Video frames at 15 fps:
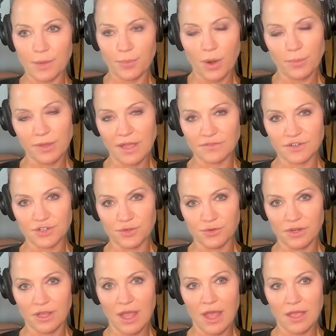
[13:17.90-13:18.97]
I'll probably have to do it
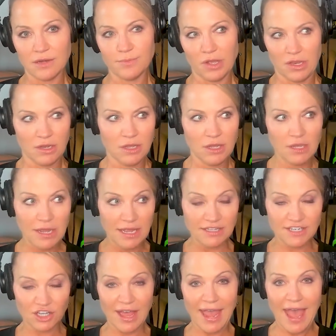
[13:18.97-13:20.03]
again. But
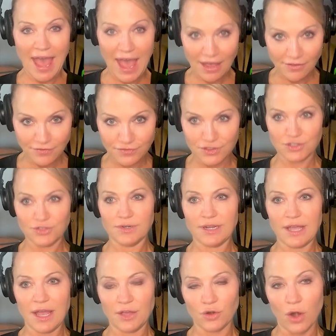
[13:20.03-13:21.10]
until I have to do it
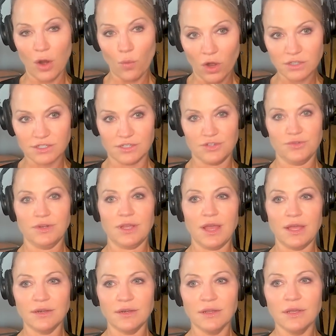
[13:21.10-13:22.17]
again or I want to do it
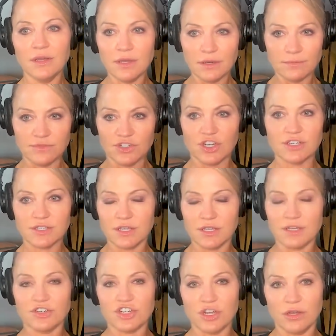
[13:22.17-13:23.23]
again, I'm just going
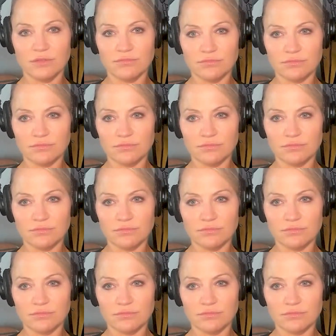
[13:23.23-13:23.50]
to chill.